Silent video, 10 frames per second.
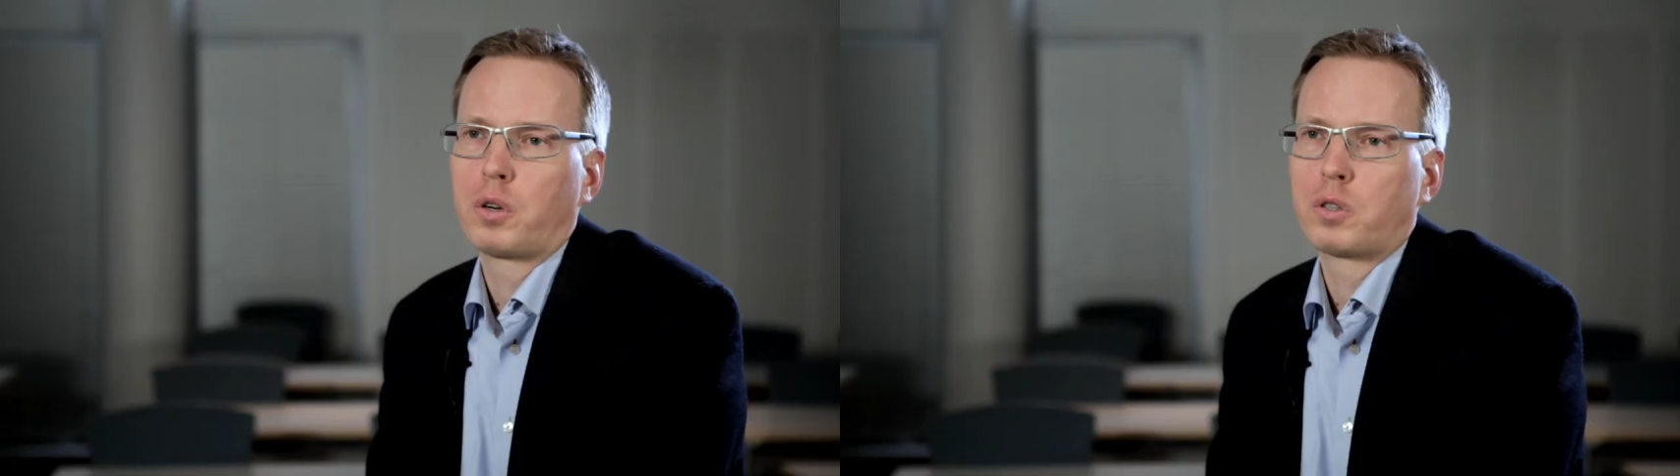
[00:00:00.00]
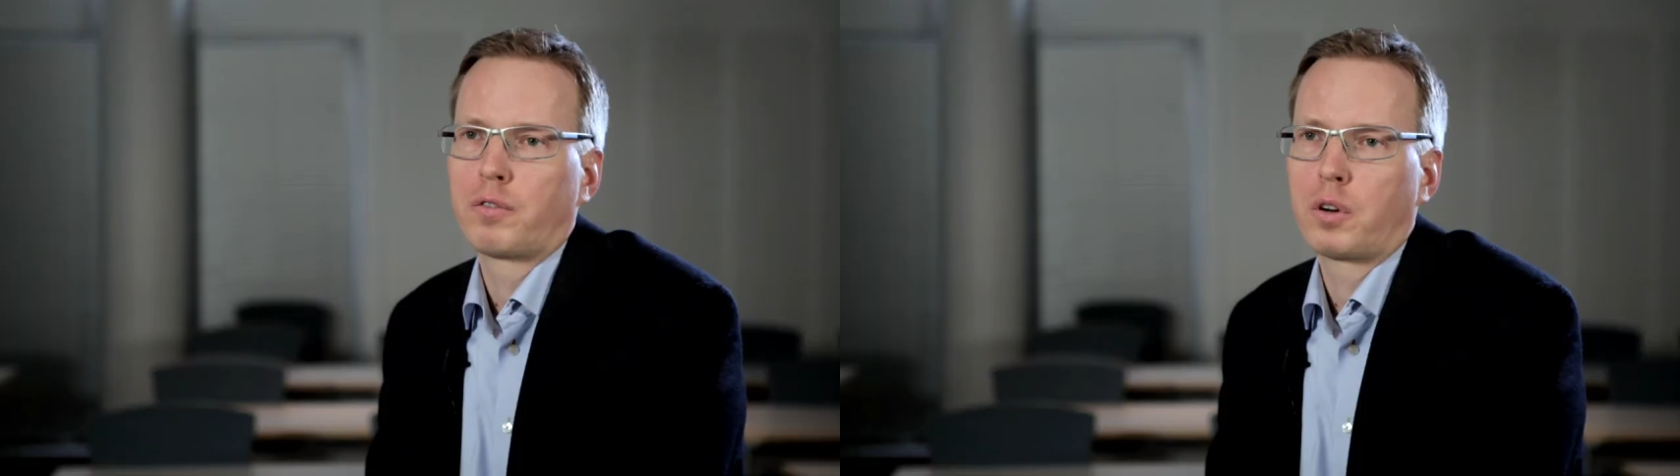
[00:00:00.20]

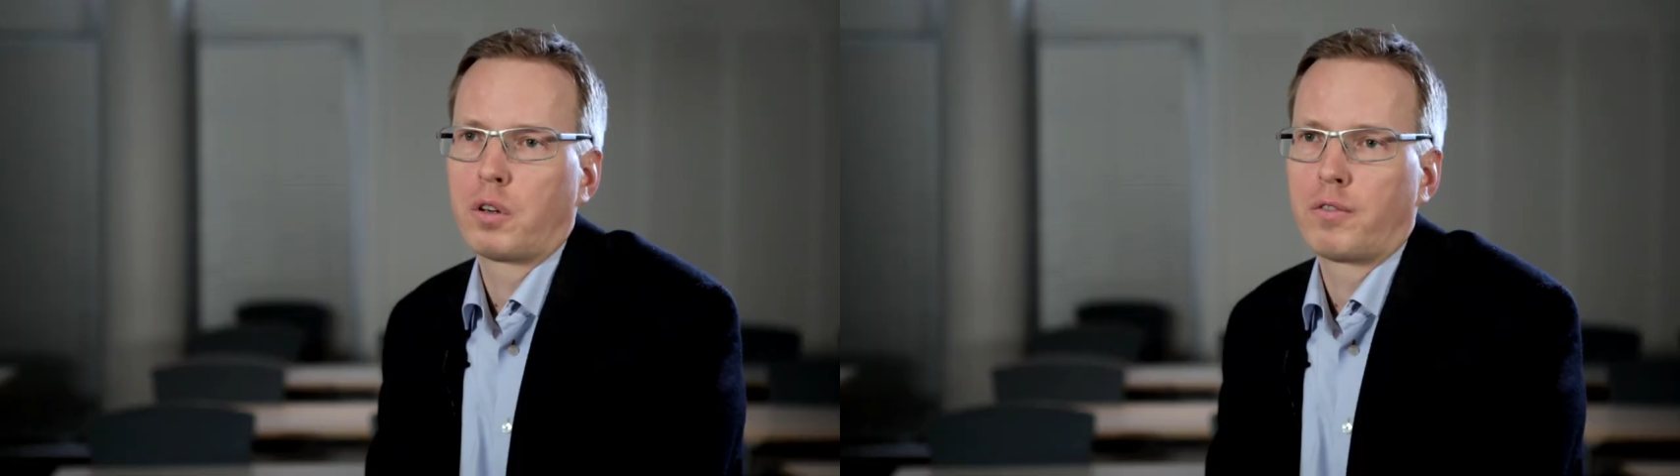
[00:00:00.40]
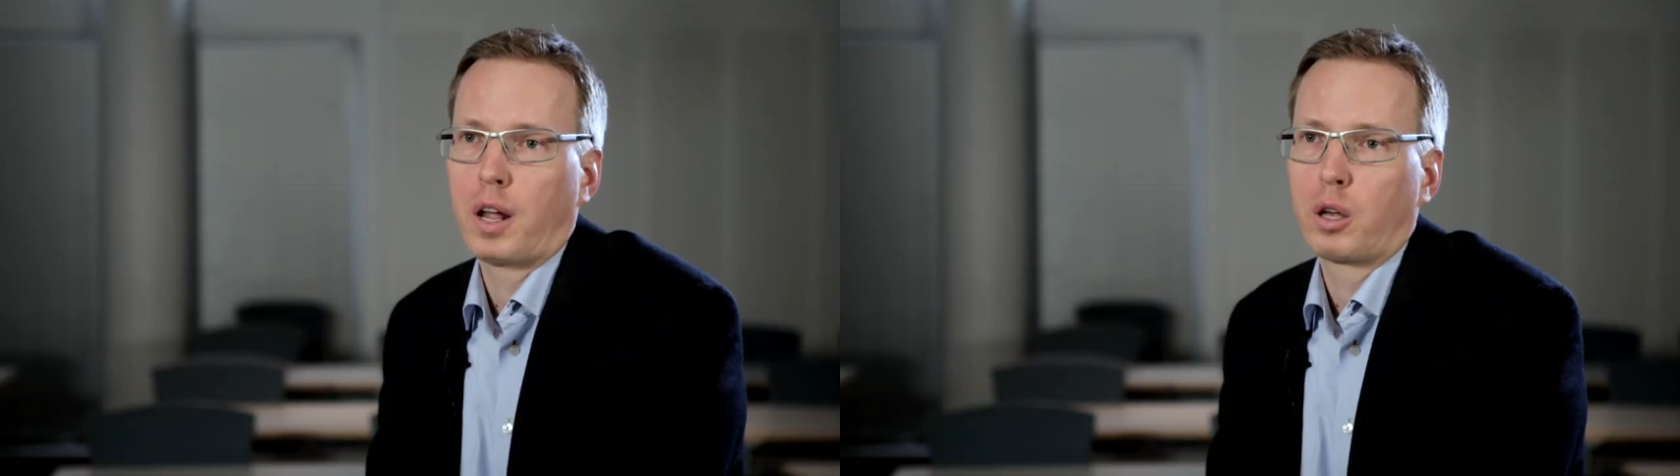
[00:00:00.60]
there's a
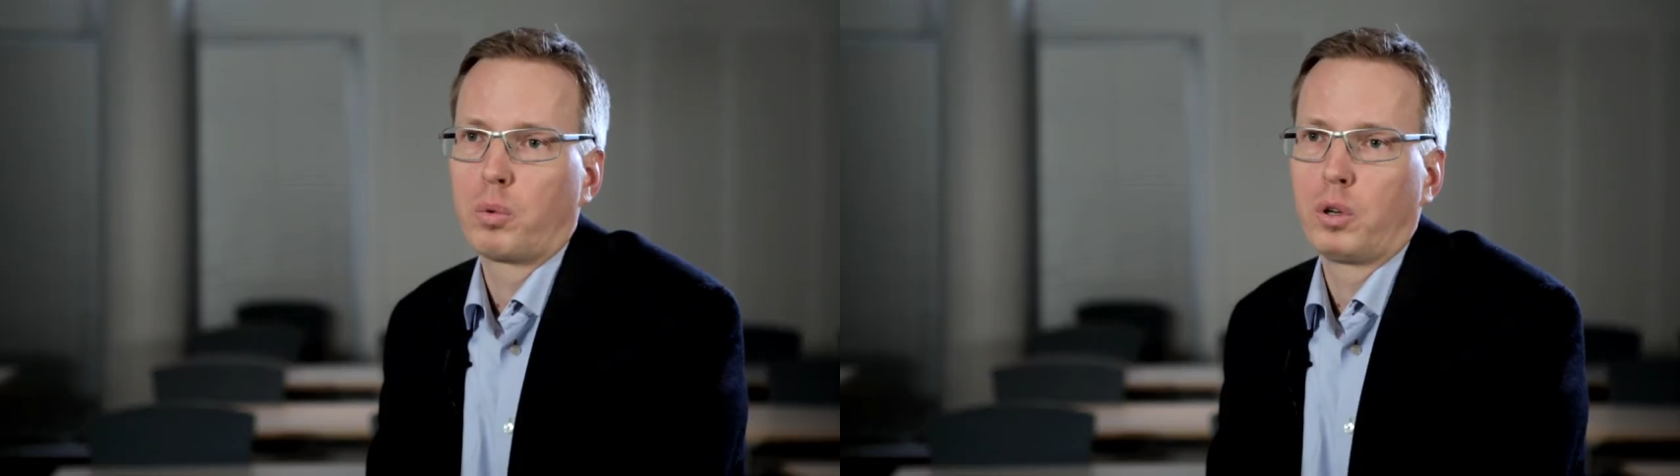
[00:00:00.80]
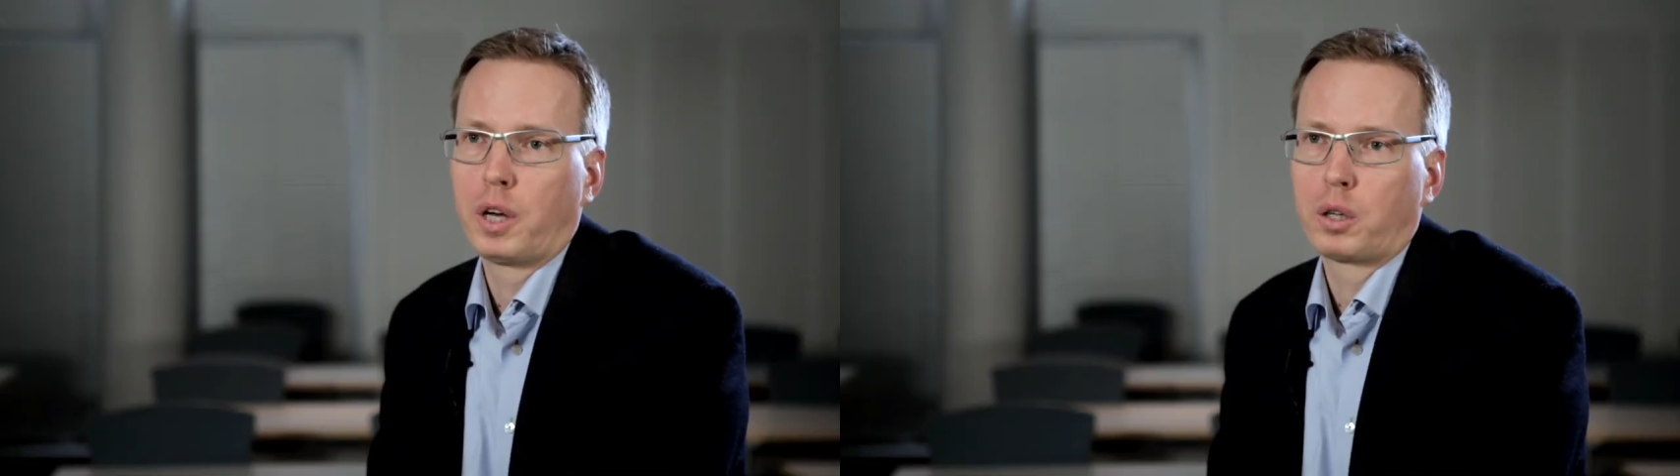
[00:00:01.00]
very
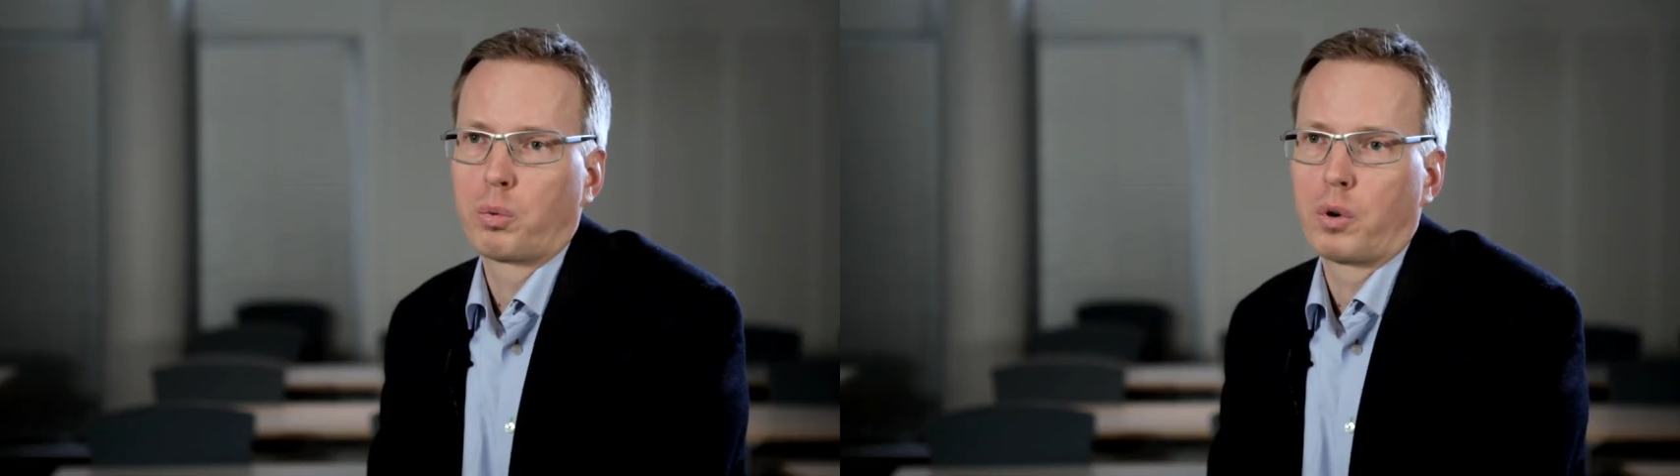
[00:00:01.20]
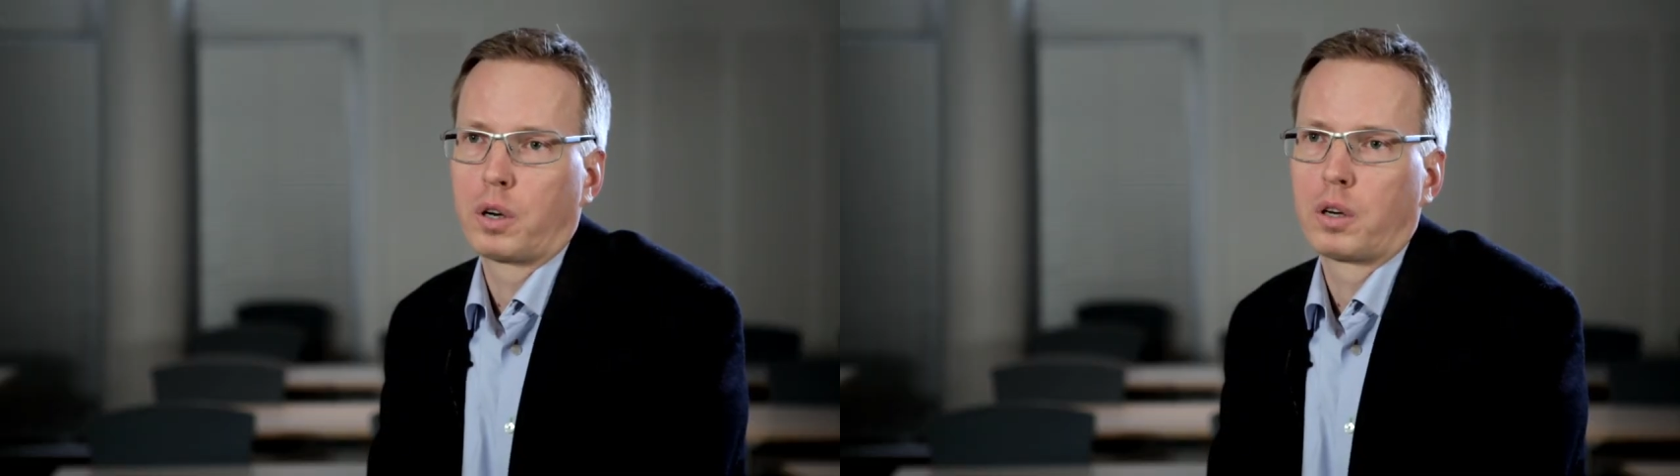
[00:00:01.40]
valuable
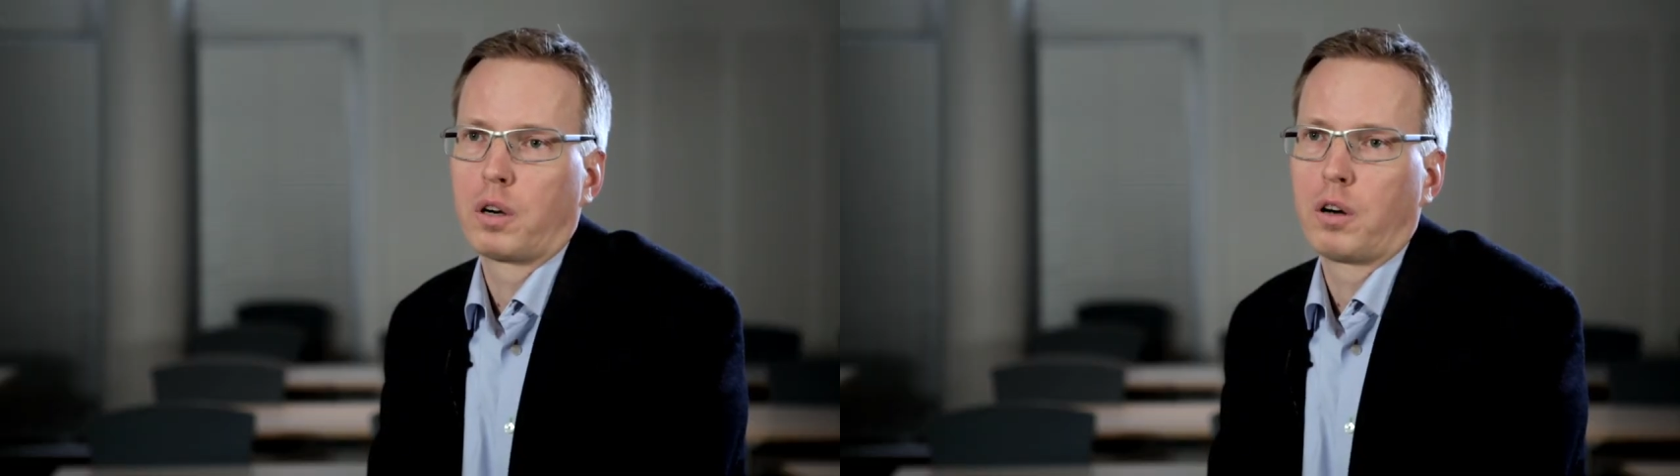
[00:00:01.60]
network